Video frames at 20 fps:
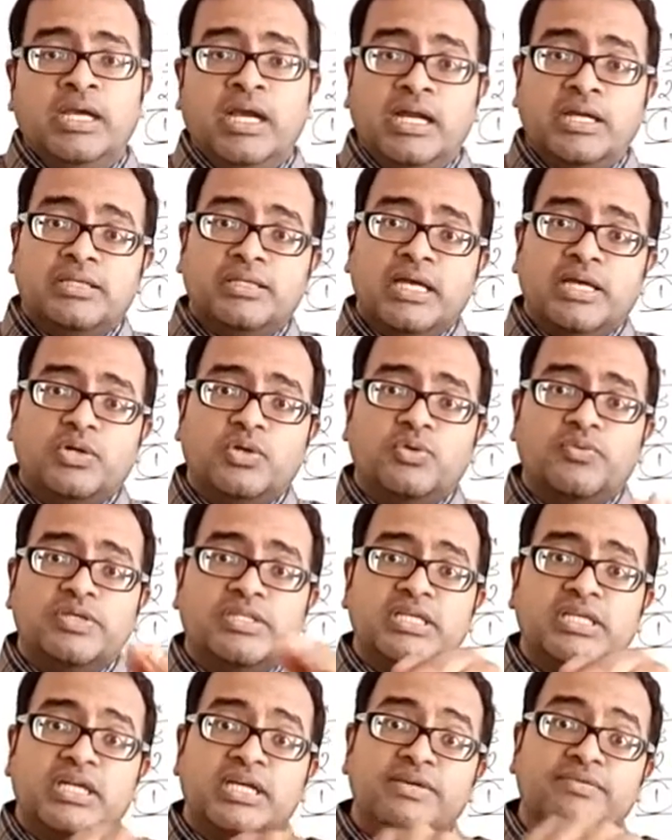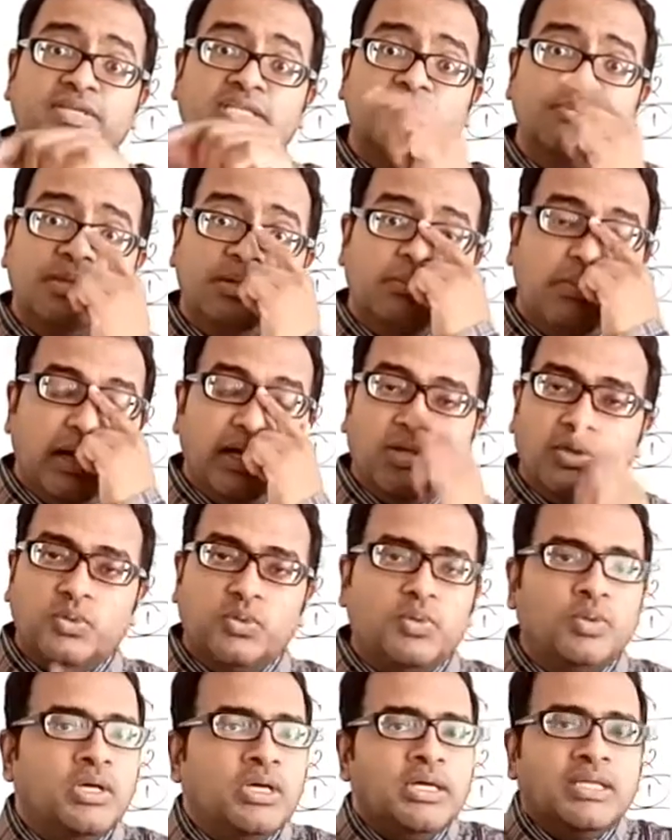and that too which are divisible by 2.